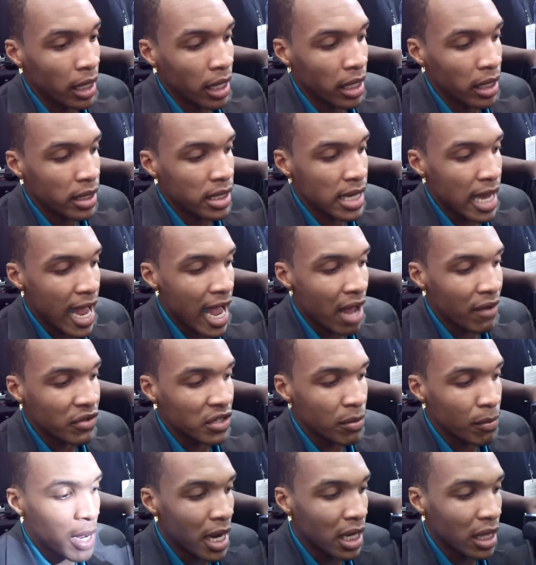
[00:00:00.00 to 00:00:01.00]
and to
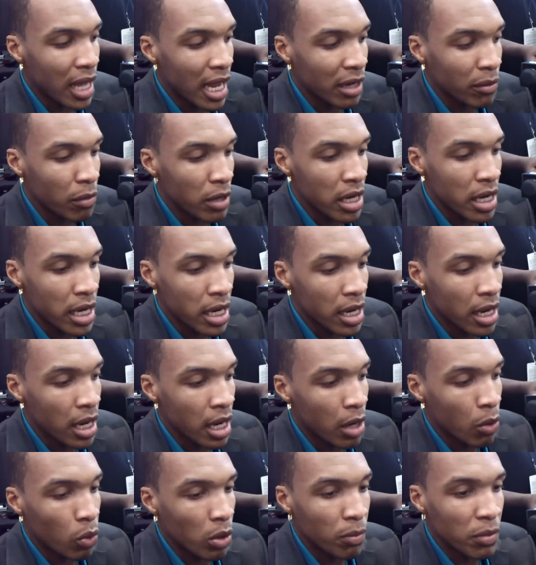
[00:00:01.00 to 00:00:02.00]
have somebody like me
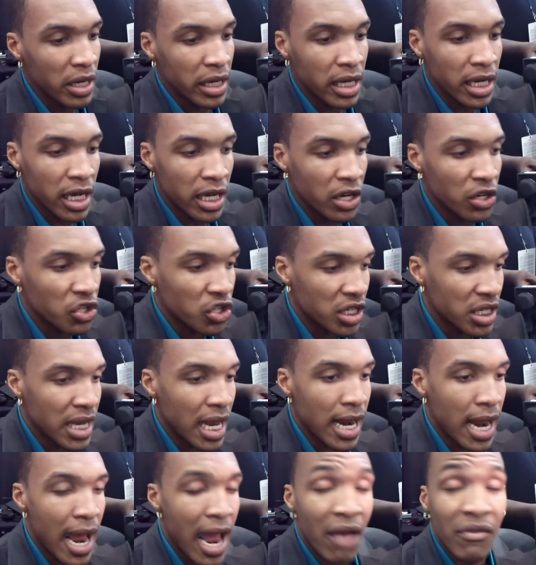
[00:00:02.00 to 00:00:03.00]
would be good. It's just
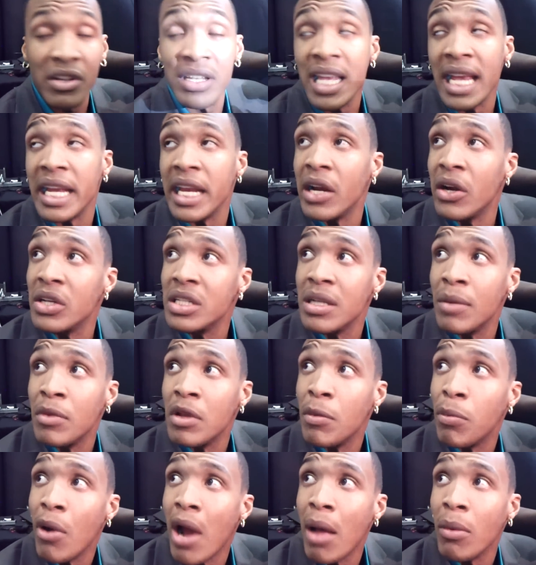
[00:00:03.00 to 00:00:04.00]
that I have to take care of some
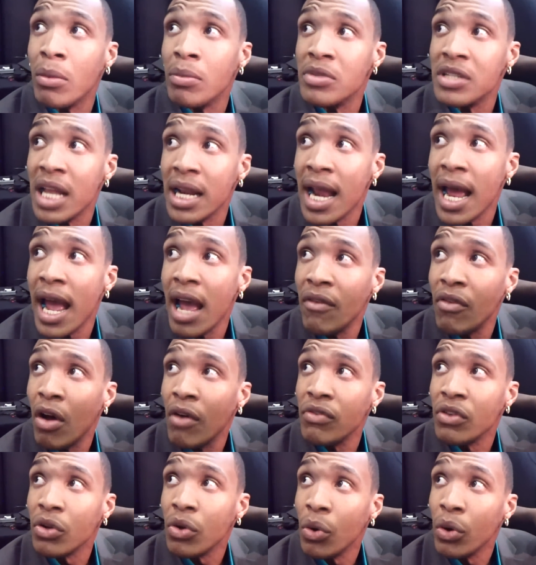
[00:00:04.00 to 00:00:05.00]
of the problems that I have
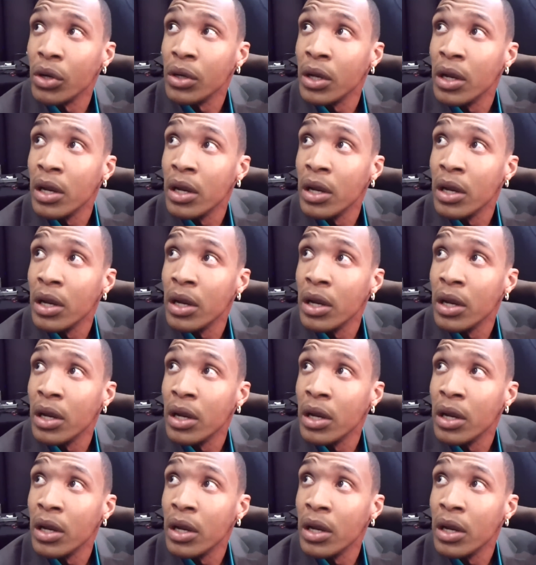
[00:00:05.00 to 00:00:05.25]
off the court.